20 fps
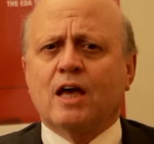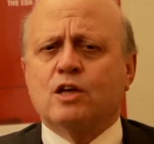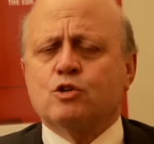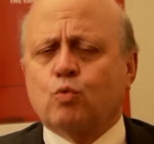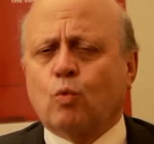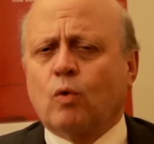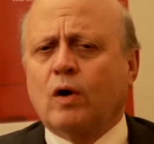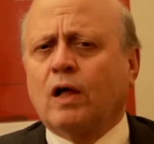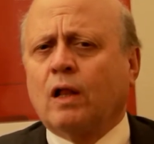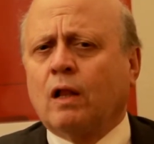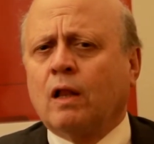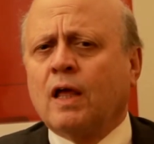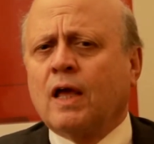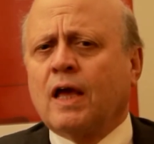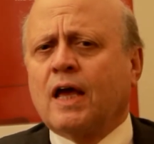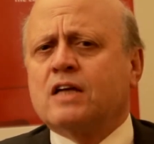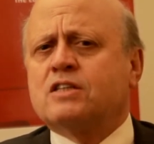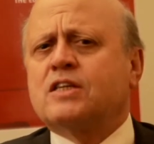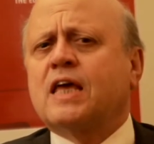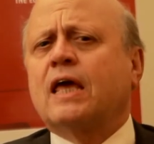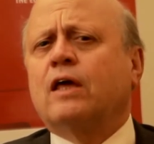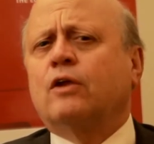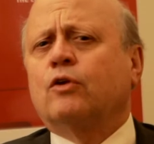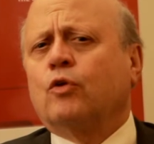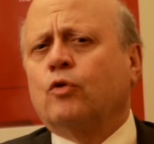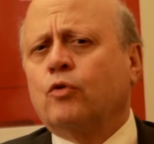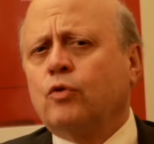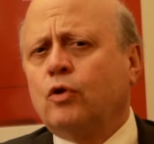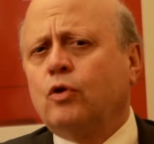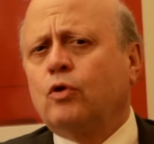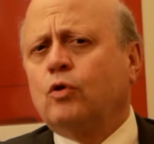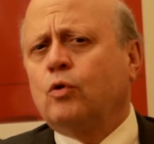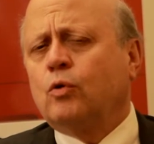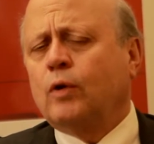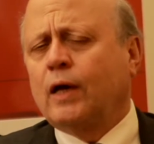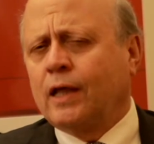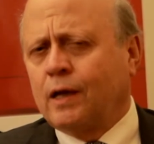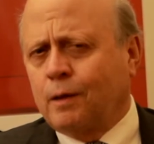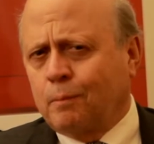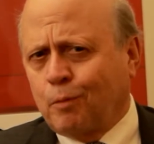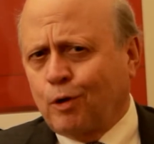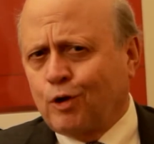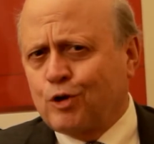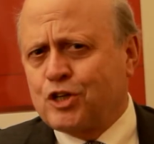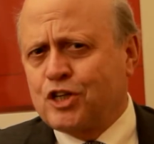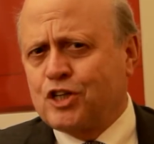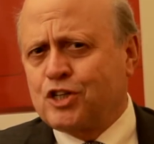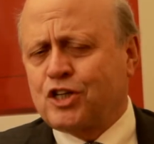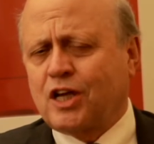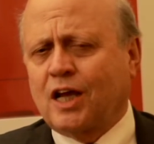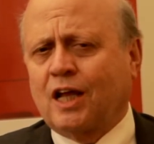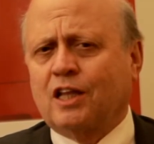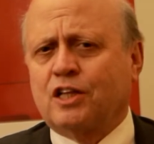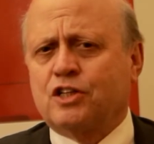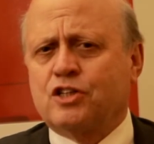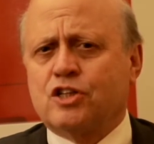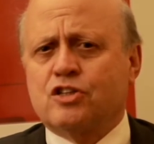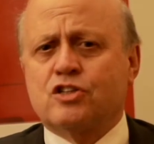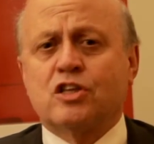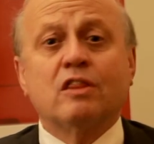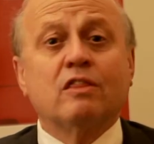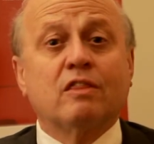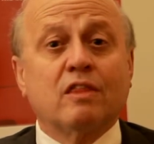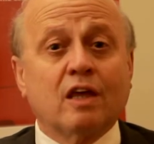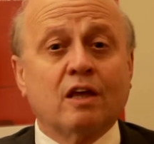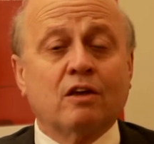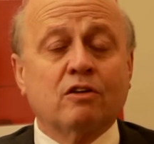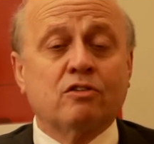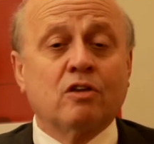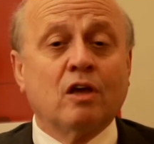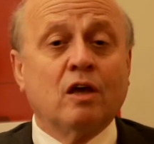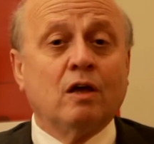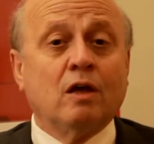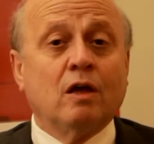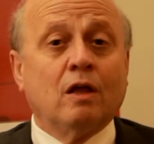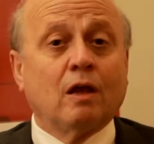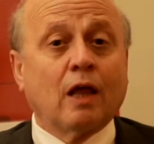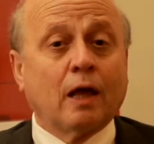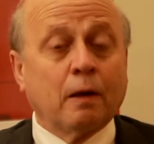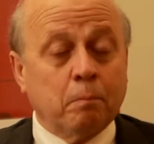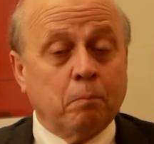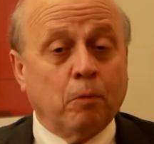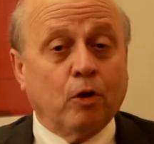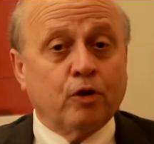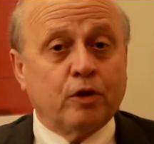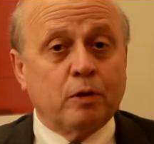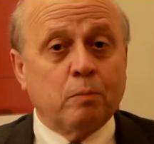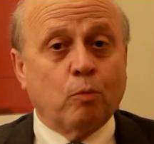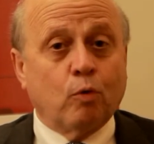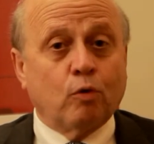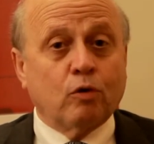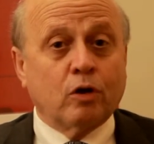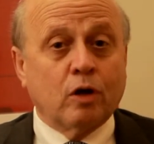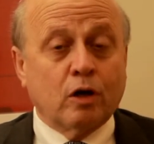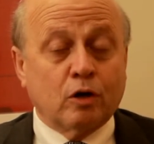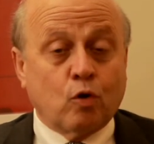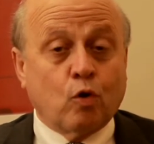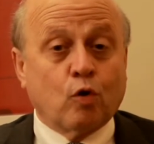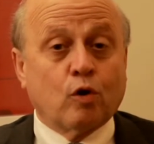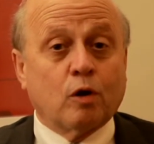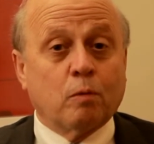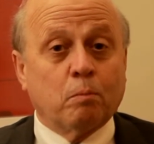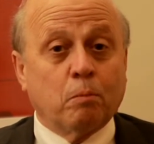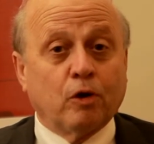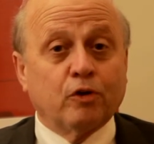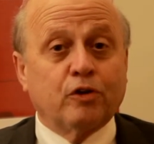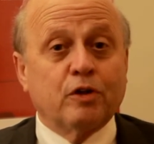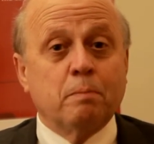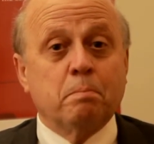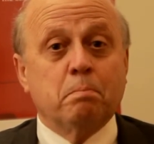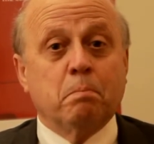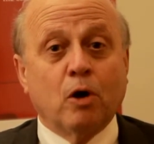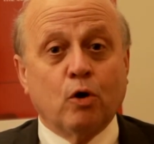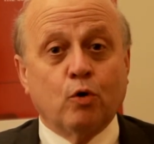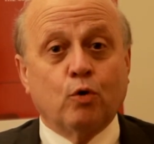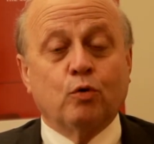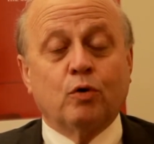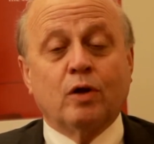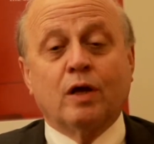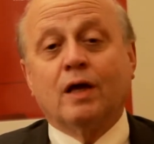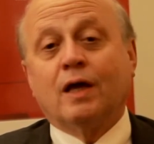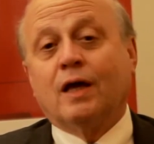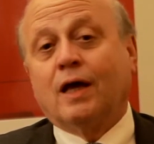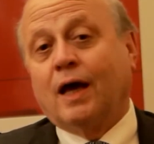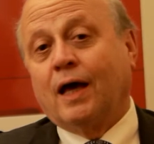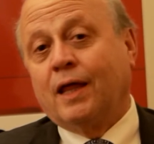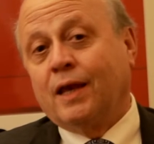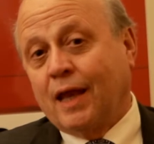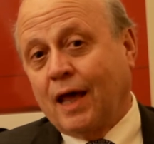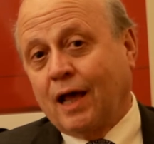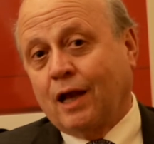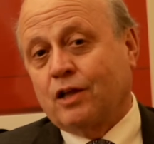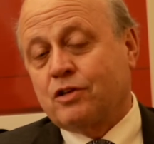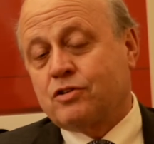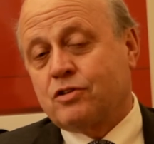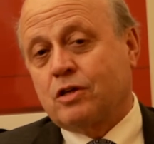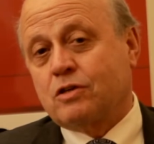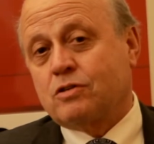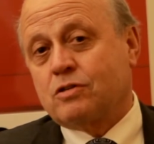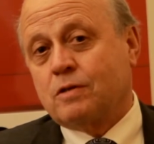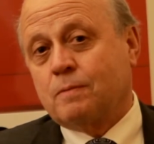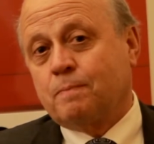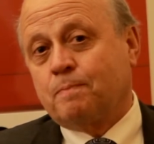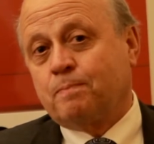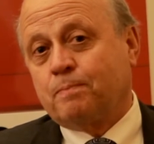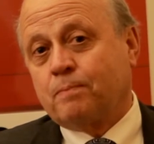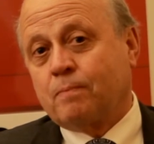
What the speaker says: as well as handle new and emerging challenges in things like multi-corner, multi-mode analysis.